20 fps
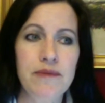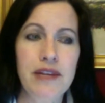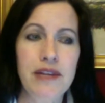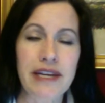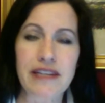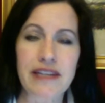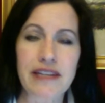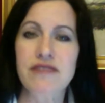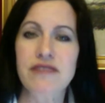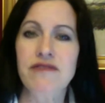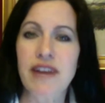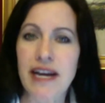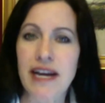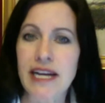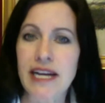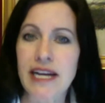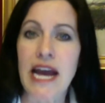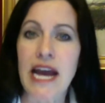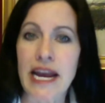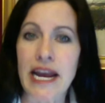like
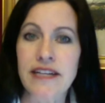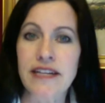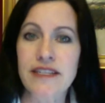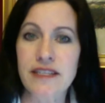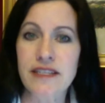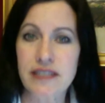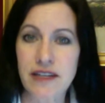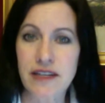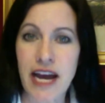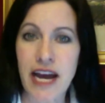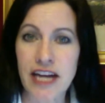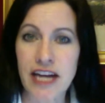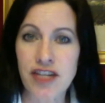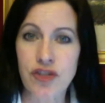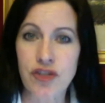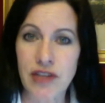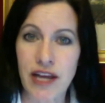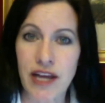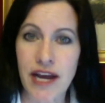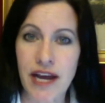divine guidance to guide
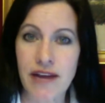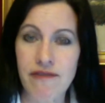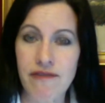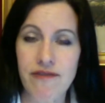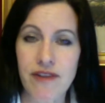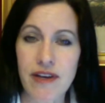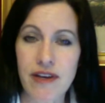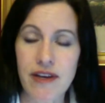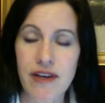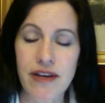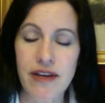your life.